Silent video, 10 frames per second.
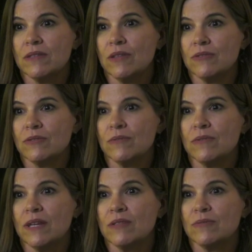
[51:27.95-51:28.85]
And those are the
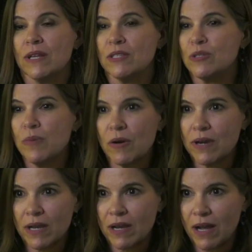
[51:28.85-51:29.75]
ones when I
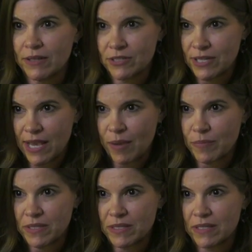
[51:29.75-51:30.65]
spoke on college
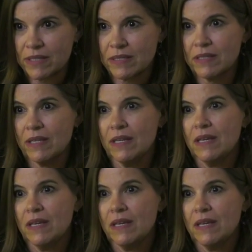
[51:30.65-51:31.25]
campuses